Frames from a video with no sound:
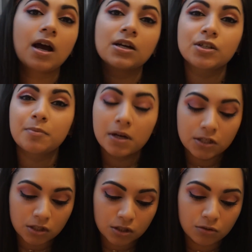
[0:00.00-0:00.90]
Actually, I
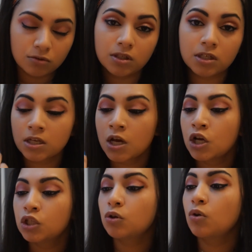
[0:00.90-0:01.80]
might just use this.
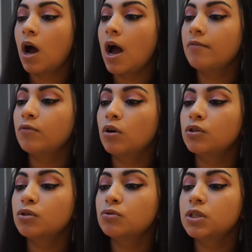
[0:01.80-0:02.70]
So I've
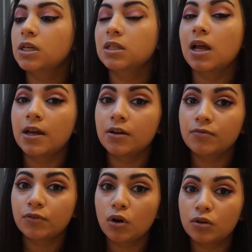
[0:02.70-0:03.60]
gone 2 shades lighter
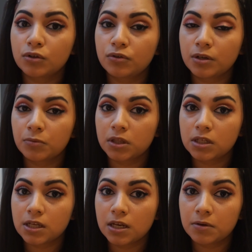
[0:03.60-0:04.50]
for contouring with
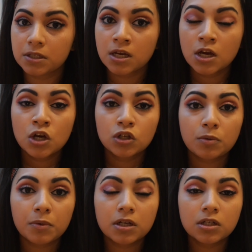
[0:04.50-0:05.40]
this anyways.
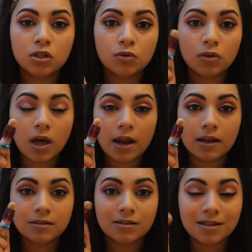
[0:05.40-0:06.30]
So I'm going to do that
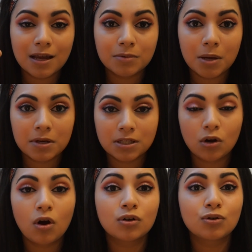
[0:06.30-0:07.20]
at the same time as I
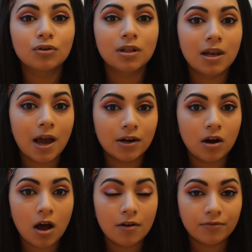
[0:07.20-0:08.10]
contour the lighter
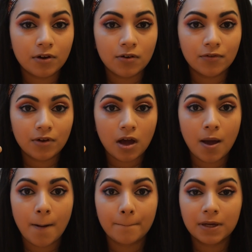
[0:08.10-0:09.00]
half of
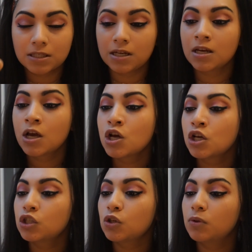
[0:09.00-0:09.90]
my skin.
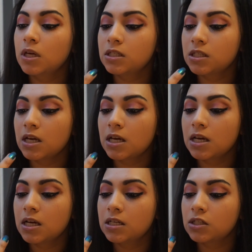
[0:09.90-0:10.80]
So this
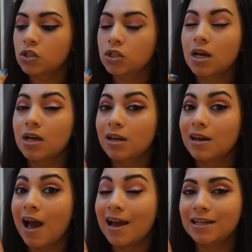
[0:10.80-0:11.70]
is shade
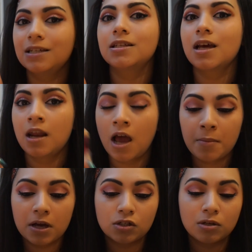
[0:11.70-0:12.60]
light, and
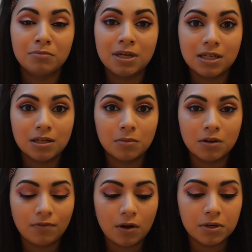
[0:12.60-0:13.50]
I'm actually medium
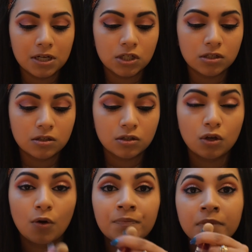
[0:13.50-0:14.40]
in foundation.
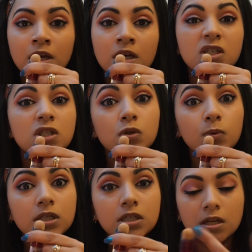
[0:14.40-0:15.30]
So just
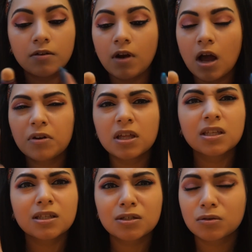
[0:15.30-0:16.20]
twist it around. I
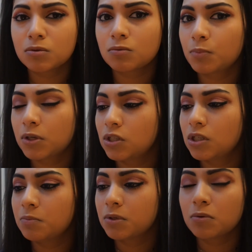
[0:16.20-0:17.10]
think this was pretty
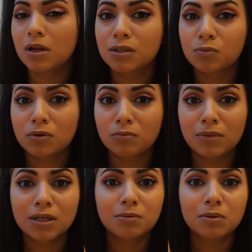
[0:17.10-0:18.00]
cheap as well. It's
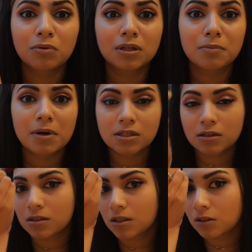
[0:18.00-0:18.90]
meant to be one of the best
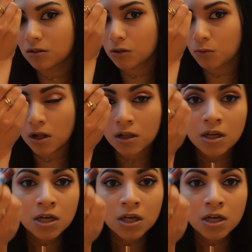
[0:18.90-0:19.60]
concealers as well.